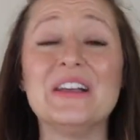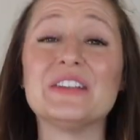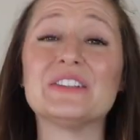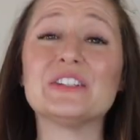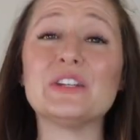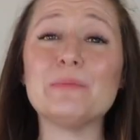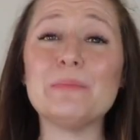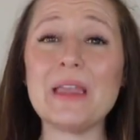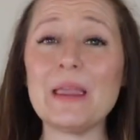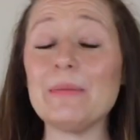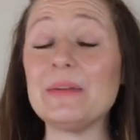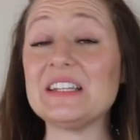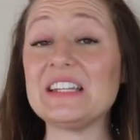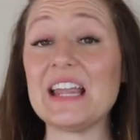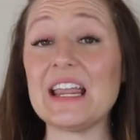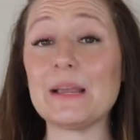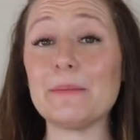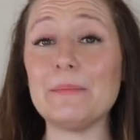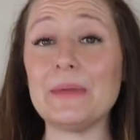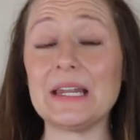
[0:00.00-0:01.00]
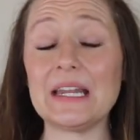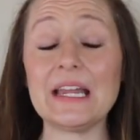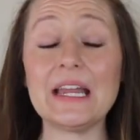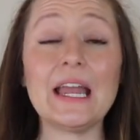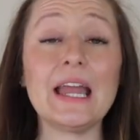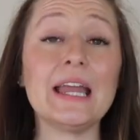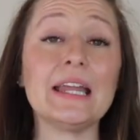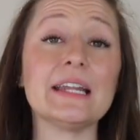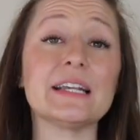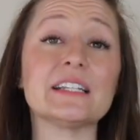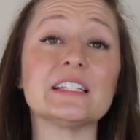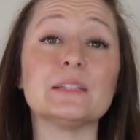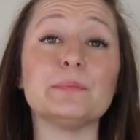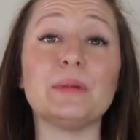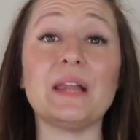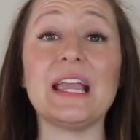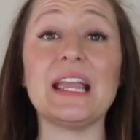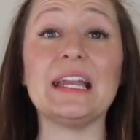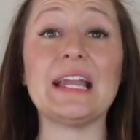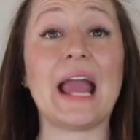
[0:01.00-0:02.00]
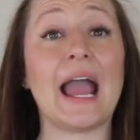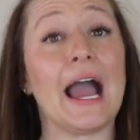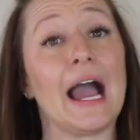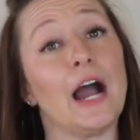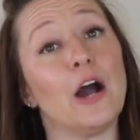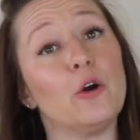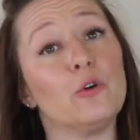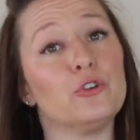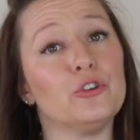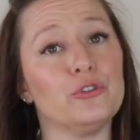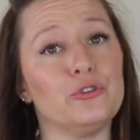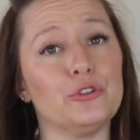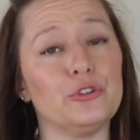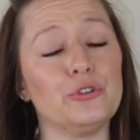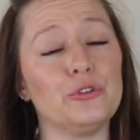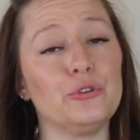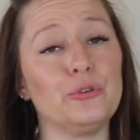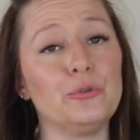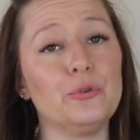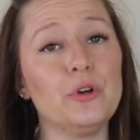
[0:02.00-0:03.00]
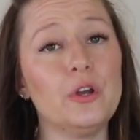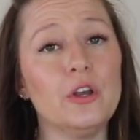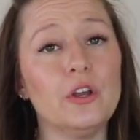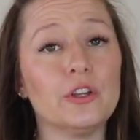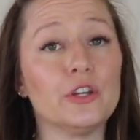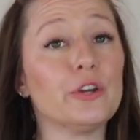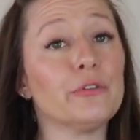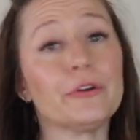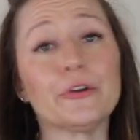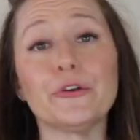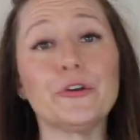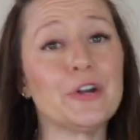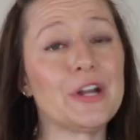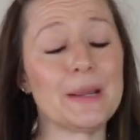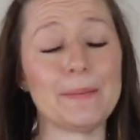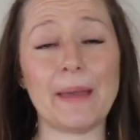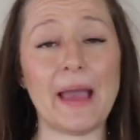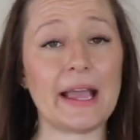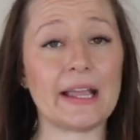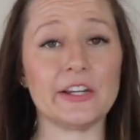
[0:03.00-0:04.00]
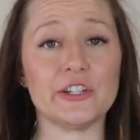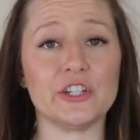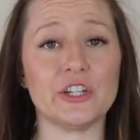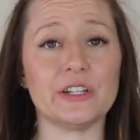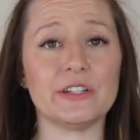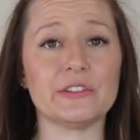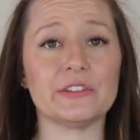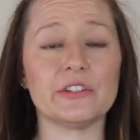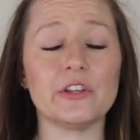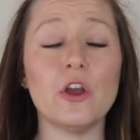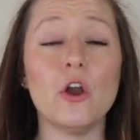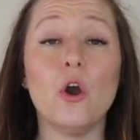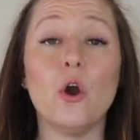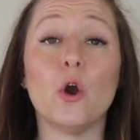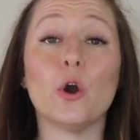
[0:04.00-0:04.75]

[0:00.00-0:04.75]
So maybe take a minute and explain how you do your recruiting packages,